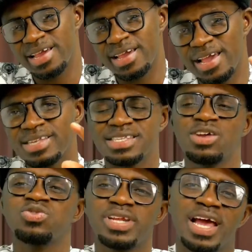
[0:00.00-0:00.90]
esan
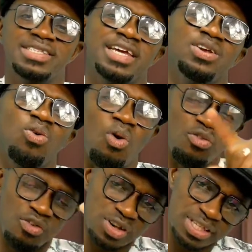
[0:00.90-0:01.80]
so de asane
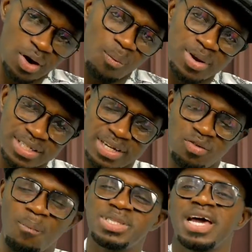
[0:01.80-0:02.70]
nkofo se omunje no
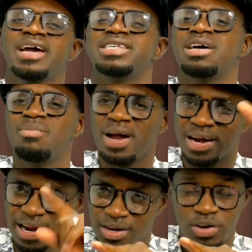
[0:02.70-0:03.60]
mo san kasa ma
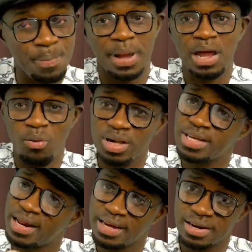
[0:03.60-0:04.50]
Agradaa nipa na
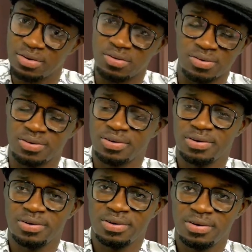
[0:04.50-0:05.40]
waja na yire no
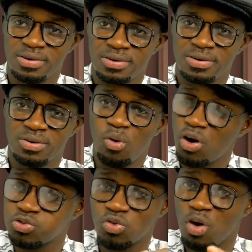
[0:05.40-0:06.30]

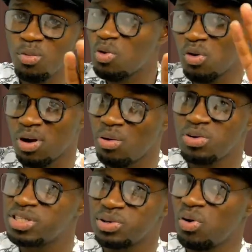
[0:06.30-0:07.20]
court ukromo kokra
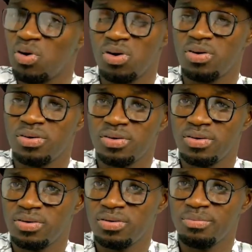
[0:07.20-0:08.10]
wonzi ho
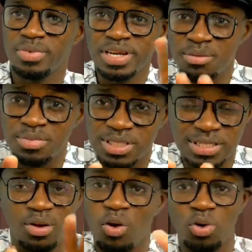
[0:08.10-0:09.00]
minim
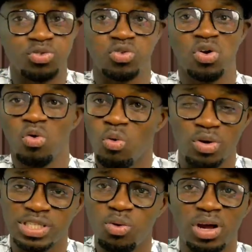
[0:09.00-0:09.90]
se court
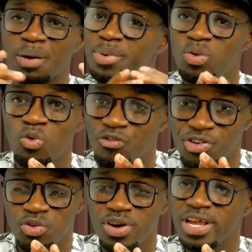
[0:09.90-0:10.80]
ukosi ho na minhu
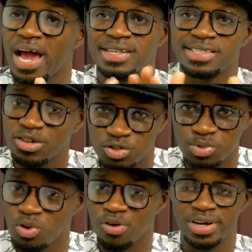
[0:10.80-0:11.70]
video dia stand to be
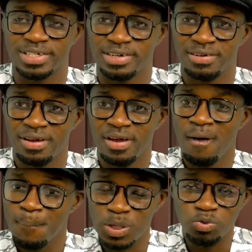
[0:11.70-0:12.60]
corrected
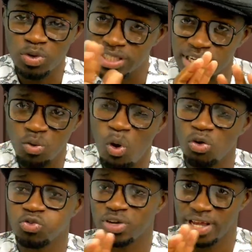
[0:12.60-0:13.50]
but wonzi
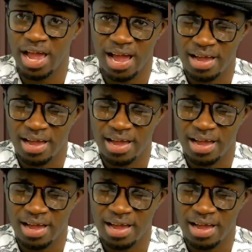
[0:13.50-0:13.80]
court dia